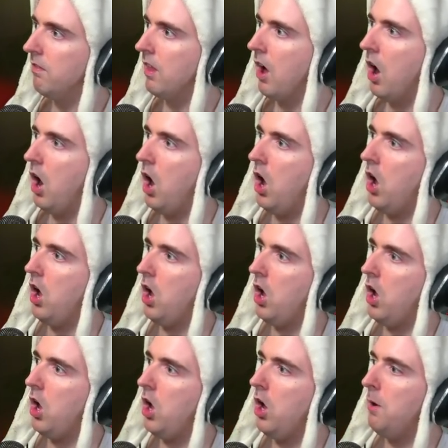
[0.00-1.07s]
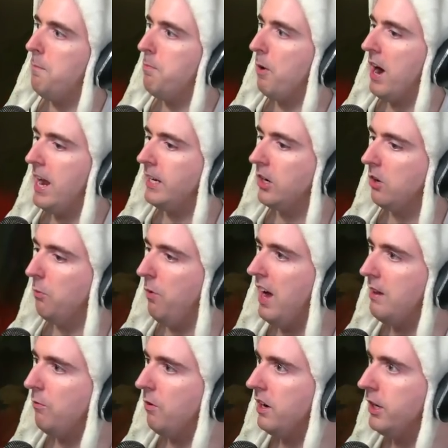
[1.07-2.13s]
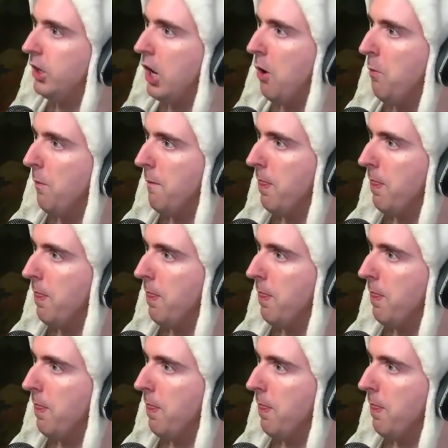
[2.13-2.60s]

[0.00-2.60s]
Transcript: Hullbreaker! What? Where you go?